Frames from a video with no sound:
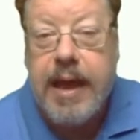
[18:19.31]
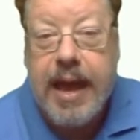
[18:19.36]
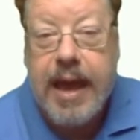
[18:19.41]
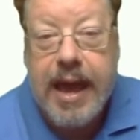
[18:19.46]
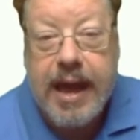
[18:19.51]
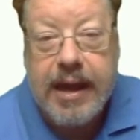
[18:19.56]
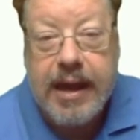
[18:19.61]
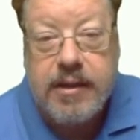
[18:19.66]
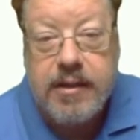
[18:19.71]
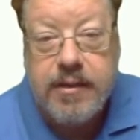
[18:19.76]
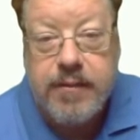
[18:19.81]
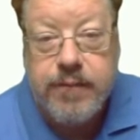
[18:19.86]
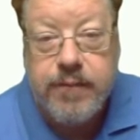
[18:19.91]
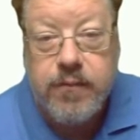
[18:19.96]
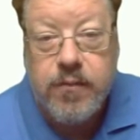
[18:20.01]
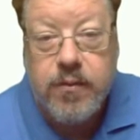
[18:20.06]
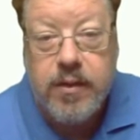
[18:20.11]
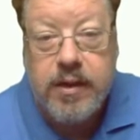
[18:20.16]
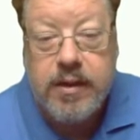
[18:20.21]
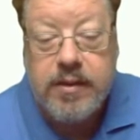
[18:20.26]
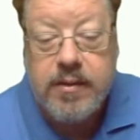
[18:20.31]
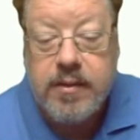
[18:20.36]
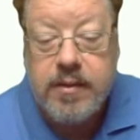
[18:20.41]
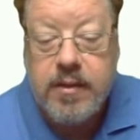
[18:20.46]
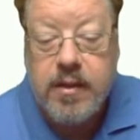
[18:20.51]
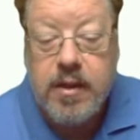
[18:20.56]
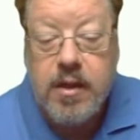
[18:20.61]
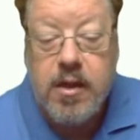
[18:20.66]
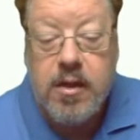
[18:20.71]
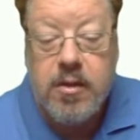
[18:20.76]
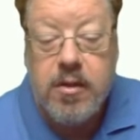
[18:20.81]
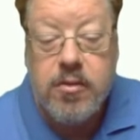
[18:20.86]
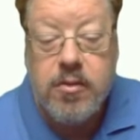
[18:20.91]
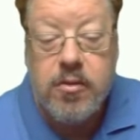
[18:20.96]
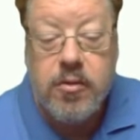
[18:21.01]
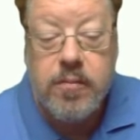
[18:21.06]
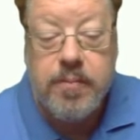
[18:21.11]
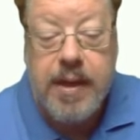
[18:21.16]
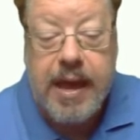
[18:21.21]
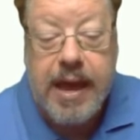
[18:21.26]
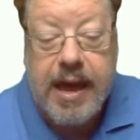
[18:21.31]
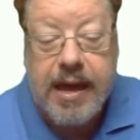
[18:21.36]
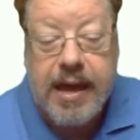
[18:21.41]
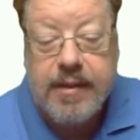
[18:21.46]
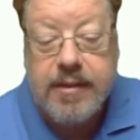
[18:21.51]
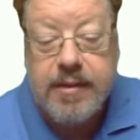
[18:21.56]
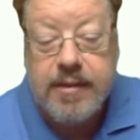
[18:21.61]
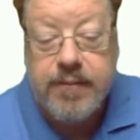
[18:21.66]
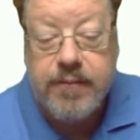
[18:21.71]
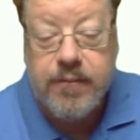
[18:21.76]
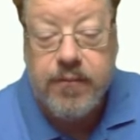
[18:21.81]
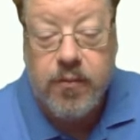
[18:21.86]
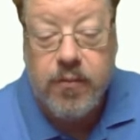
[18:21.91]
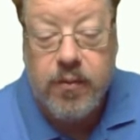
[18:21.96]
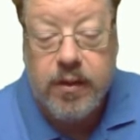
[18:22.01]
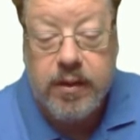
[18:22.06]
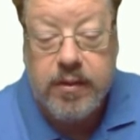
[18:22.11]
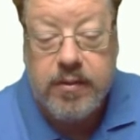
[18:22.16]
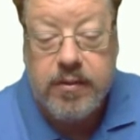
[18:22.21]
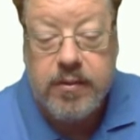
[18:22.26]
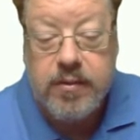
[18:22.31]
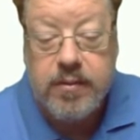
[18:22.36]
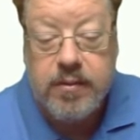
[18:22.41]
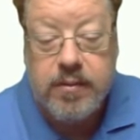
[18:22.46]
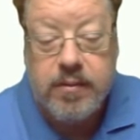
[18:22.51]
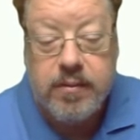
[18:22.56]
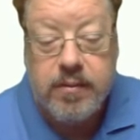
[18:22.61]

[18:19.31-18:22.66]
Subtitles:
active voice to passive voice,